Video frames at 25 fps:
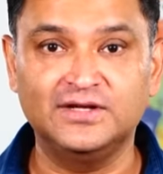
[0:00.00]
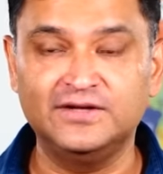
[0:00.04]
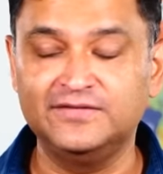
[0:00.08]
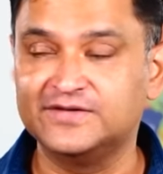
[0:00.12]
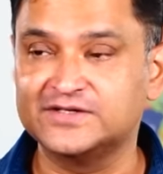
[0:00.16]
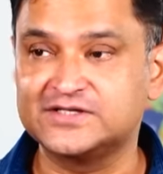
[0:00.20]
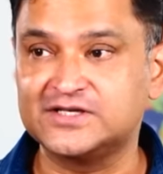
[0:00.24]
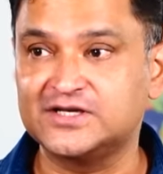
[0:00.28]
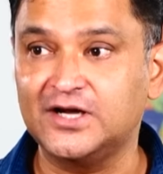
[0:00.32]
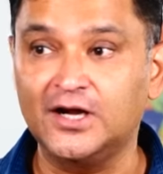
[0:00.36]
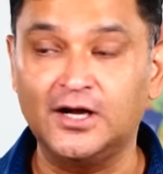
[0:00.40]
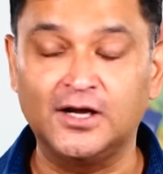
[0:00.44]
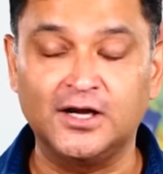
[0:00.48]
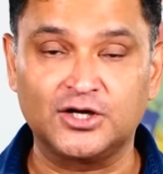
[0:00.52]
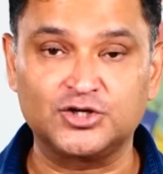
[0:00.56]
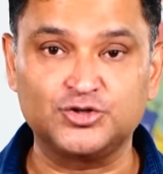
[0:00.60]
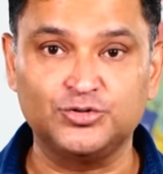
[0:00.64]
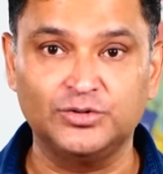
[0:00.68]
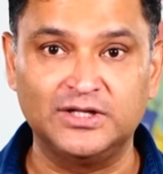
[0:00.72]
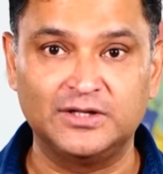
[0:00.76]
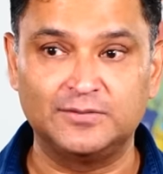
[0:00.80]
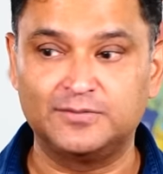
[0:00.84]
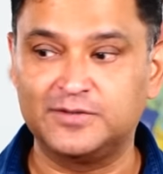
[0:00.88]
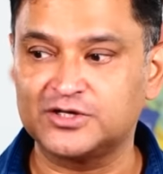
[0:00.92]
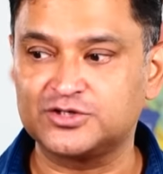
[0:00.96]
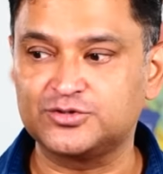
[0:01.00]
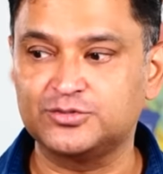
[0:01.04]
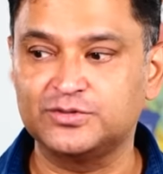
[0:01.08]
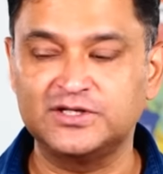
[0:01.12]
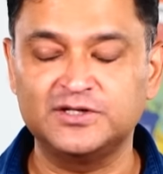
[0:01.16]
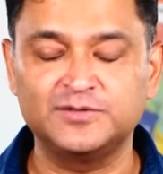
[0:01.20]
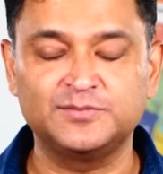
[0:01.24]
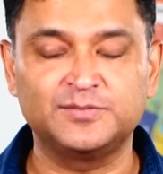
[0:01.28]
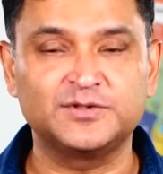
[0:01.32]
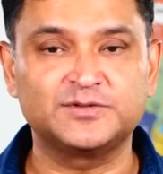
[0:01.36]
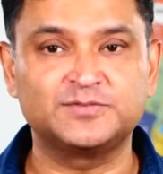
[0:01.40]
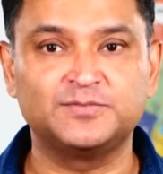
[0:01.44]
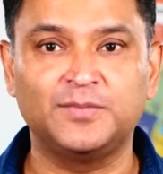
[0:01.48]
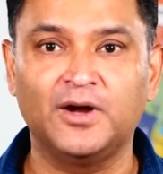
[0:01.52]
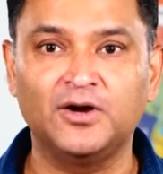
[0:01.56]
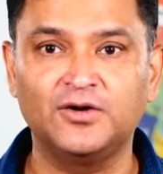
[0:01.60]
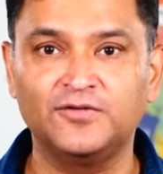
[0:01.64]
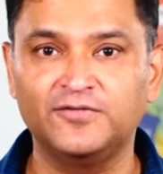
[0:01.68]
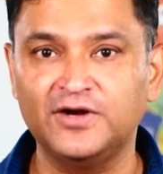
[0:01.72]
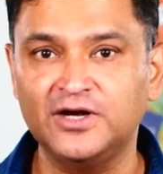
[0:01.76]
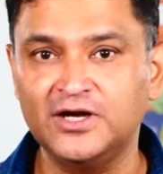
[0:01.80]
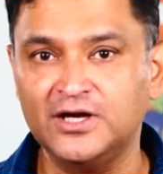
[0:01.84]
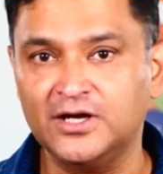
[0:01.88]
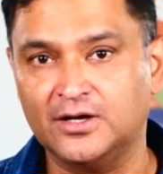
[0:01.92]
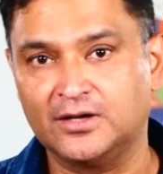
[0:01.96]
He visited Lakshadweep. Lakshadweep is part
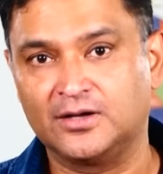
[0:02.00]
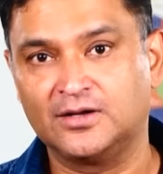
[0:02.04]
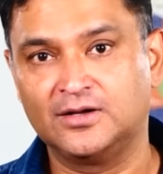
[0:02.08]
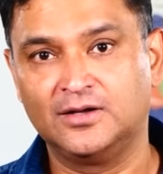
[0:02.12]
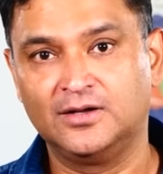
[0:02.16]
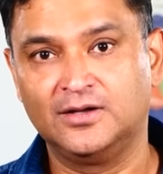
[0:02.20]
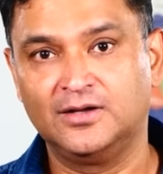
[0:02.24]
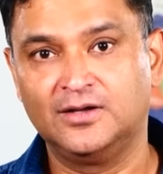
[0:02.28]
of India.